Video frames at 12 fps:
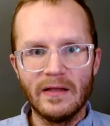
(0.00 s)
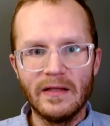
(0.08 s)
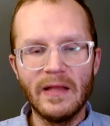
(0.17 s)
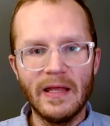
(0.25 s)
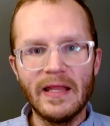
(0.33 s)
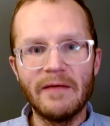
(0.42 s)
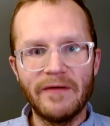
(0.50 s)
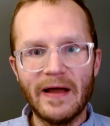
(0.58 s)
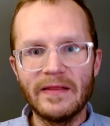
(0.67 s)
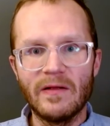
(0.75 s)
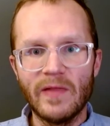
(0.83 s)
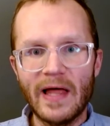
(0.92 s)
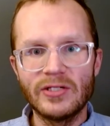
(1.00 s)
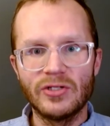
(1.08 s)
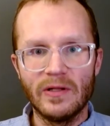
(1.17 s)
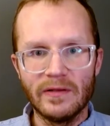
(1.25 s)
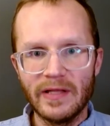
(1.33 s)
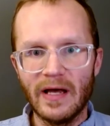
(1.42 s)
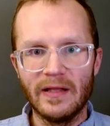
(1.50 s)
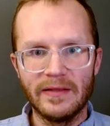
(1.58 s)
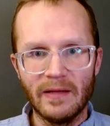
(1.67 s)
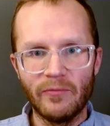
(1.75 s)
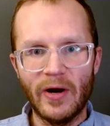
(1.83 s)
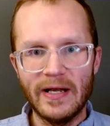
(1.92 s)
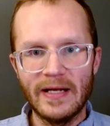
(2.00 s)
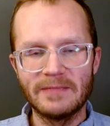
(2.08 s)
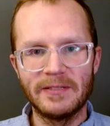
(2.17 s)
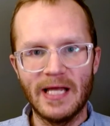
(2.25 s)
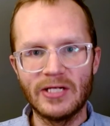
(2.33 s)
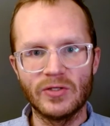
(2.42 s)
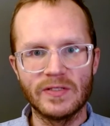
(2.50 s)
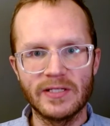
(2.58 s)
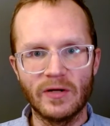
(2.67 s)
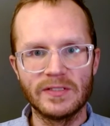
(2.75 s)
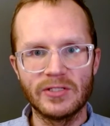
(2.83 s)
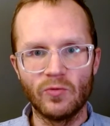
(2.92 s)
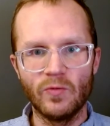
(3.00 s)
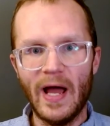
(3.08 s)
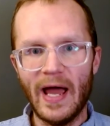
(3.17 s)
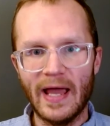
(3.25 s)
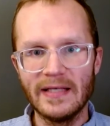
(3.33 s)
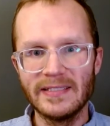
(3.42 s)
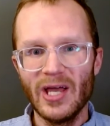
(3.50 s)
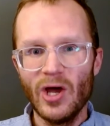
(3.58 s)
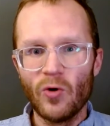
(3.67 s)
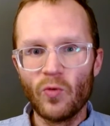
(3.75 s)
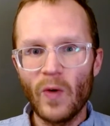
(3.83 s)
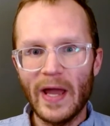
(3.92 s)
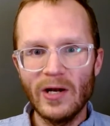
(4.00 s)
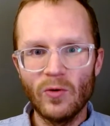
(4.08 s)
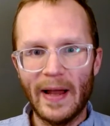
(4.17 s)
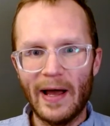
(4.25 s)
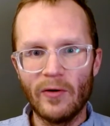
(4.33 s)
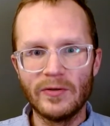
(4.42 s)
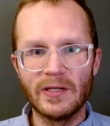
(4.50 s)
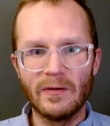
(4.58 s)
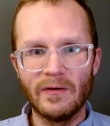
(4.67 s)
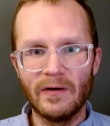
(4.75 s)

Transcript: they, they find the leisure the, the readiness potential starts to rise right around